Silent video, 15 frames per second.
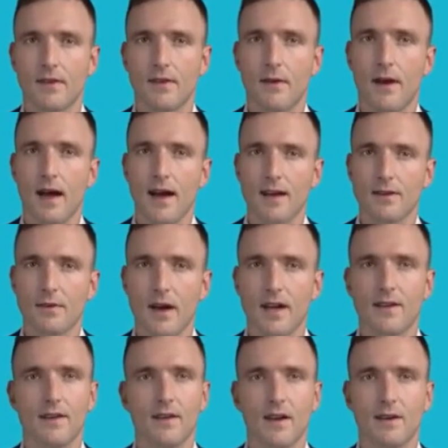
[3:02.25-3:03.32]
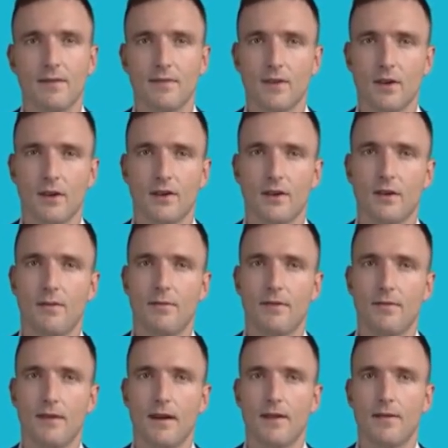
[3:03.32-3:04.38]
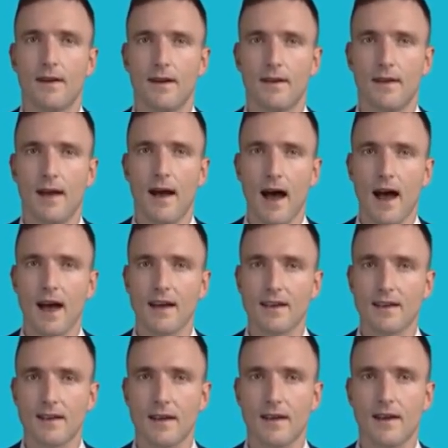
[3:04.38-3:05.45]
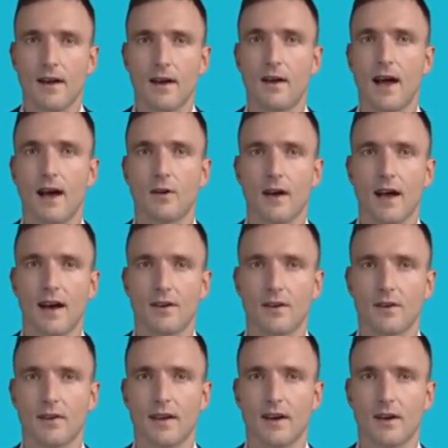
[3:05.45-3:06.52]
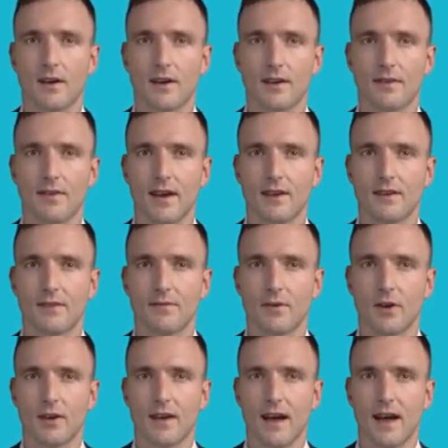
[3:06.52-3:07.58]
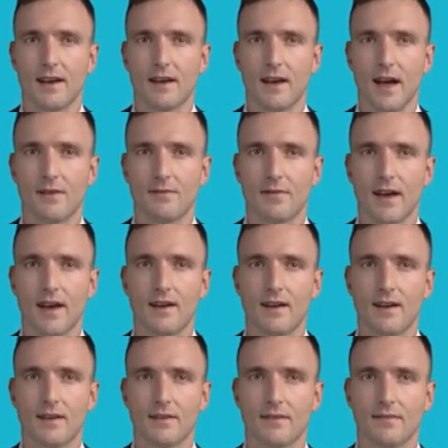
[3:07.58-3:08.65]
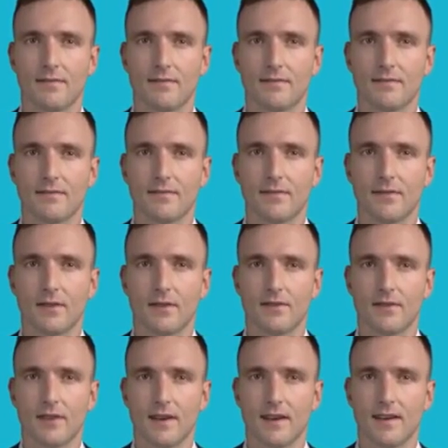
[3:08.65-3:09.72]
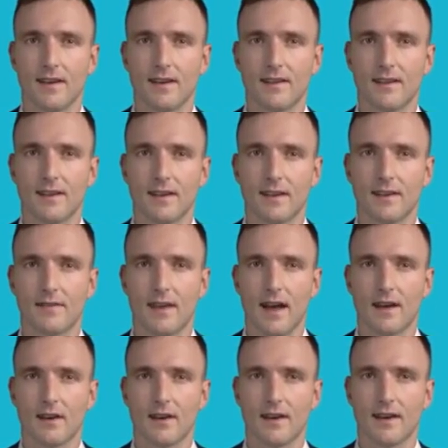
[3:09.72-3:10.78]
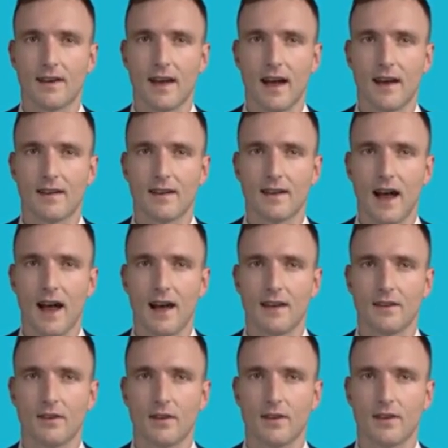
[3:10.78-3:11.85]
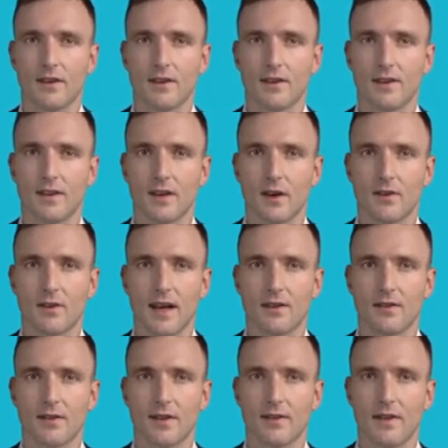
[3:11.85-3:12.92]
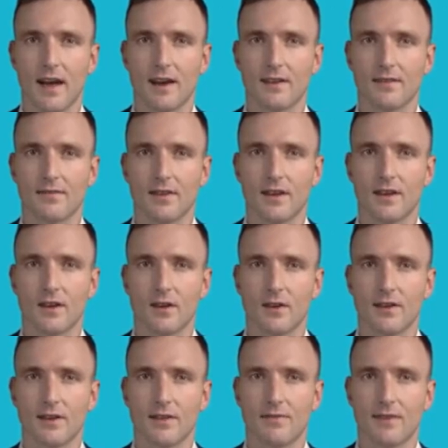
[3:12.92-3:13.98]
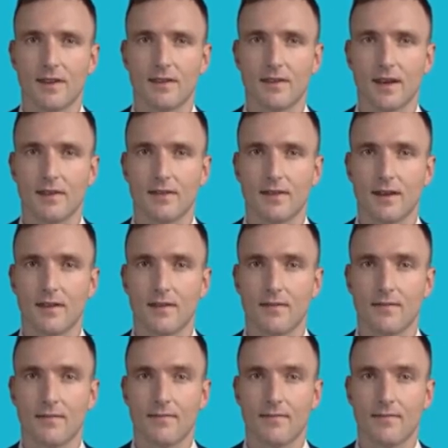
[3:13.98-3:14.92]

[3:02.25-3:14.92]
Creating partnerships or groups for specific tasks is a great way to encourage peer support and collaboration. For instance, picture a science class where students are randomly paired for a short-term experiment.